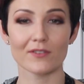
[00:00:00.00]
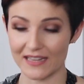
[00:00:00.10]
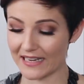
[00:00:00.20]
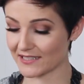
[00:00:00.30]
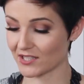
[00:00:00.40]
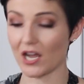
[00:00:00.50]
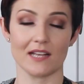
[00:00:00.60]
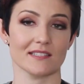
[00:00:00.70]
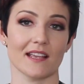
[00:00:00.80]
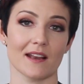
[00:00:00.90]
with a
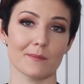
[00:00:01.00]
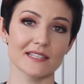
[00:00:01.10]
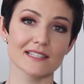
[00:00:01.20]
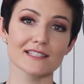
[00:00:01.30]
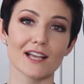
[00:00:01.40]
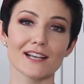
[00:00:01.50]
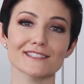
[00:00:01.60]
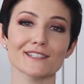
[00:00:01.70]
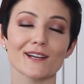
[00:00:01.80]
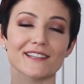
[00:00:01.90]
sauce. And I base the
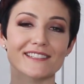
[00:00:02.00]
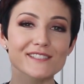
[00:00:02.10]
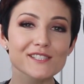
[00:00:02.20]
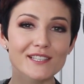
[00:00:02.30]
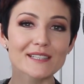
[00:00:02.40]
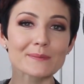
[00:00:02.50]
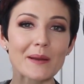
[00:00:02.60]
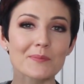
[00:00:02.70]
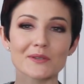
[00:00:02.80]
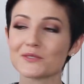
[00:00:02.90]
sauce here on these chili
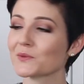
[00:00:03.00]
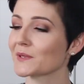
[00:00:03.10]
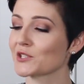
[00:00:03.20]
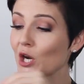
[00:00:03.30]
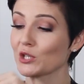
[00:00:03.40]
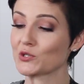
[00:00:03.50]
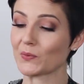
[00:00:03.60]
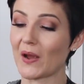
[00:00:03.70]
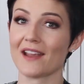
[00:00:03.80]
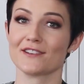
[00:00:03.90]
peppers, which are
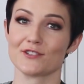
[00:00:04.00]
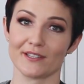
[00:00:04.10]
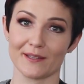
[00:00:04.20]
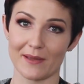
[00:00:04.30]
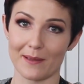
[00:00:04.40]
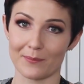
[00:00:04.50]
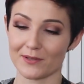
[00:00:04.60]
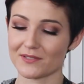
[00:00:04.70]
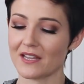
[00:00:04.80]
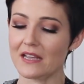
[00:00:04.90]
dried chili
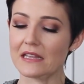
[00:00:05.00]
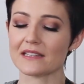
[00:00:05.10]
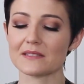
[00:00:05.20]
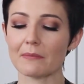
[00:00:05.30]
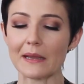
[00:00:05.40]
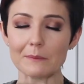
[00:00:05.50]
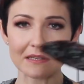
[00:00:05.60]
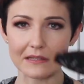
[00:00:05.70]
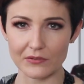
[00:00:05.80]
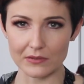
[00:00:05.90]
peppers. These might
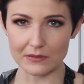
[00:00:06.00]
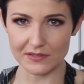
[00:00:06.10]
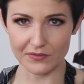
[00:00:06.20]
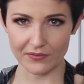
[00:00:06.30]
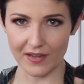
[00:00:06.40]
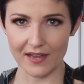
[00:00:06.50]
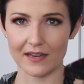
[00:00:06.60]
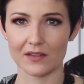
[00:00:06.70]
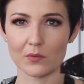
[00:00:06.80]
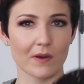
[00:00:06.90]
be difficult to
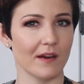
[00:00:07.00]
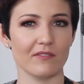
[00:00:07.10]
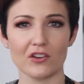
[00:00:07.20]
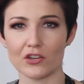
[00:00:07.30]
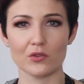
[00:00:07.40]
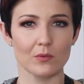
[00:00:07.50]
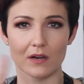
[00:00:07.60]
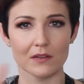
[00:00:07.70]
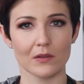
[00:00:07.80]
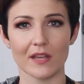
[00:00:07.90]
find wherever you
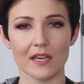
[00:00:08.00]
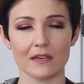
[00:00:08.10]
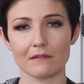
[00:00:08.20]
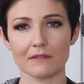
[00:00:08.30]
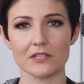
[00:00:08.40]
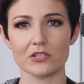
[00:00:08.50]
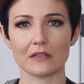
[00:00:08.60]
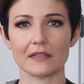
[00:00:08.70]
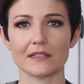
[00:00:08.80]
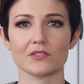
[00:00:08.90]
are located
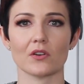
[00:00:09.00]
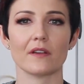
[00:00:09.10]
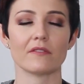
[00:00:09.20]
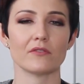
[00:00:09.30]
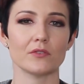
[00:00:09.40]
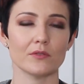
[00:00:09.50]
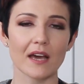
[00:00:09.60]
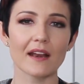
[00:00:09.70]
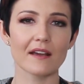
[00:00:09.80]
regionally. So if you do not